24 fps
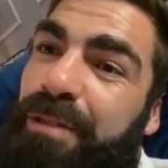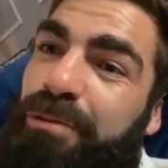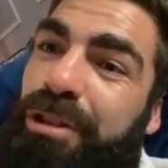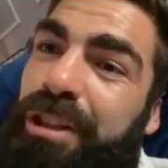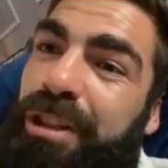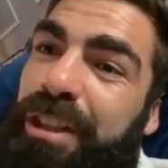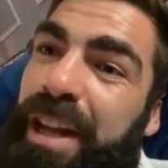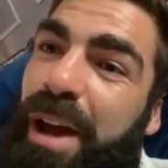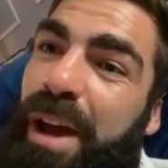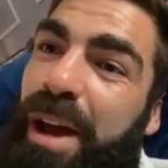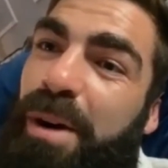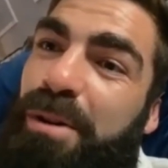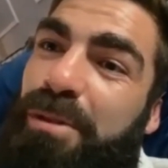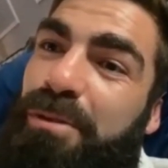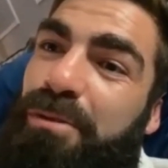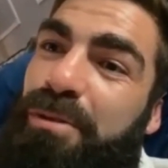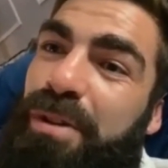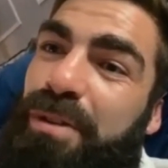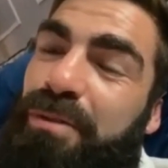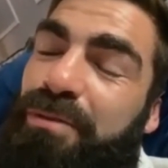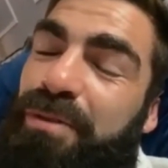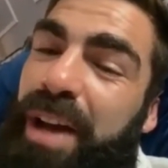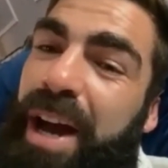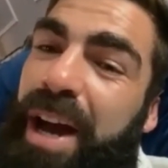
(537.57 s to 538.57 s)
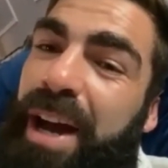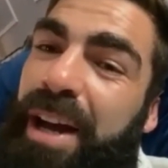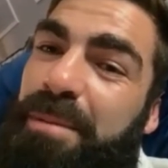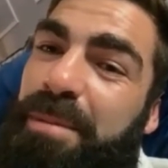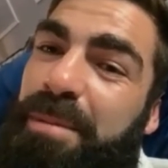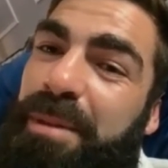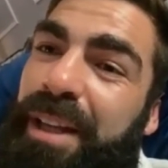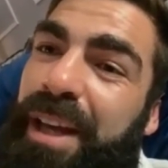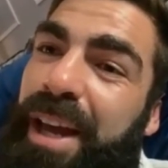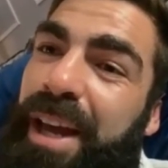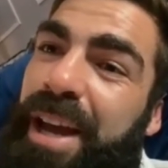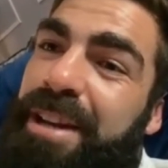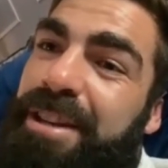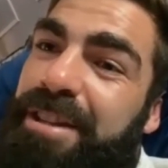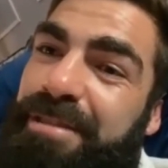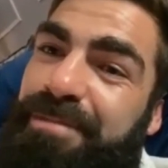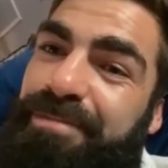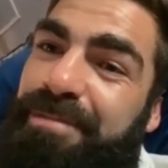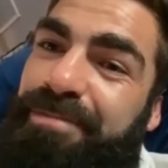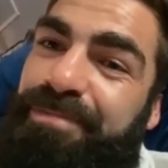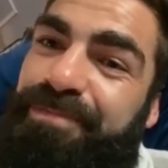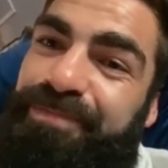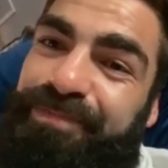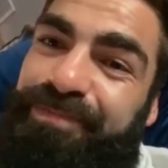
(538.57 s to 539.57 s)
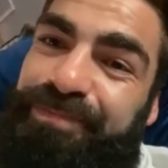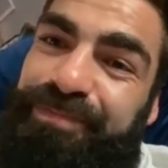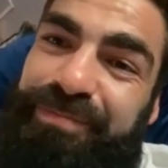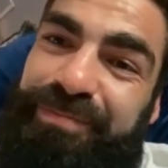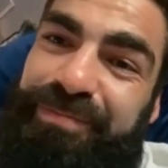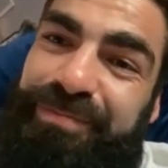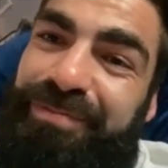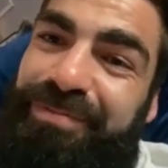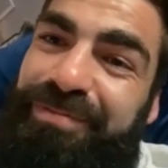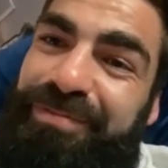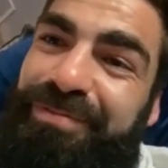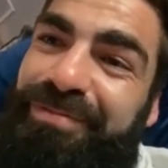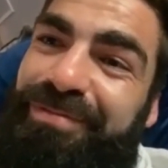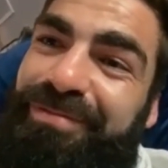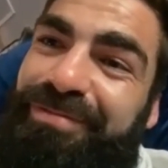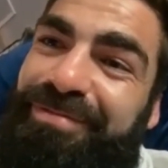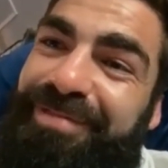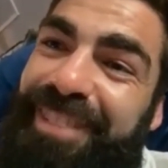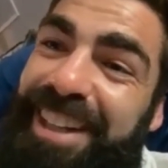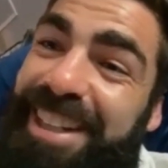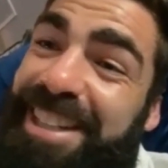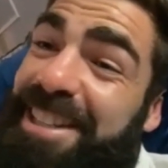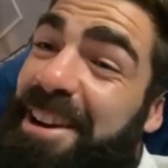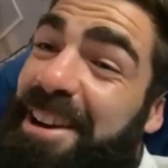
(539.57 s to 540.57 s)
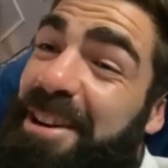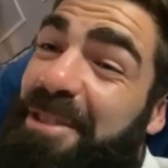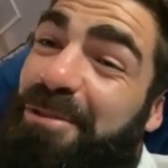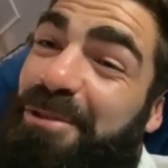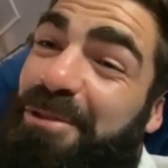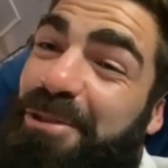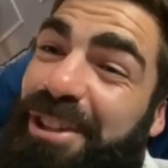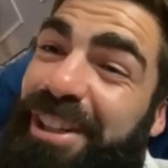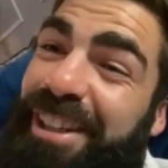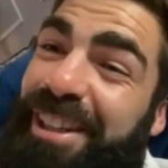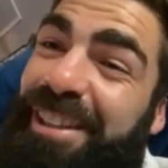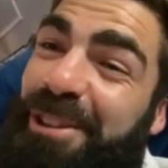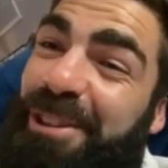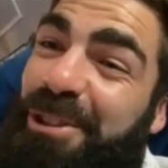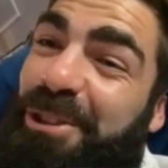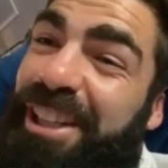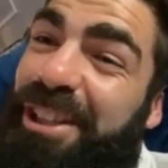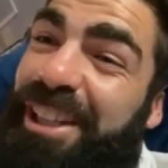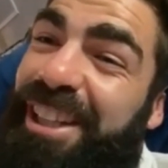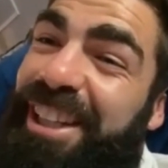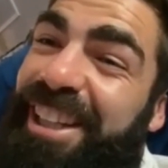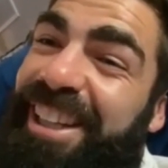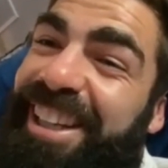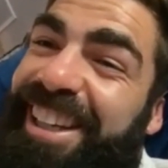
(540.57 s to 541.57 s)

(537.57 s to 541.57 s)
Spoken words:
right now if that had been the case. So fucking lucky.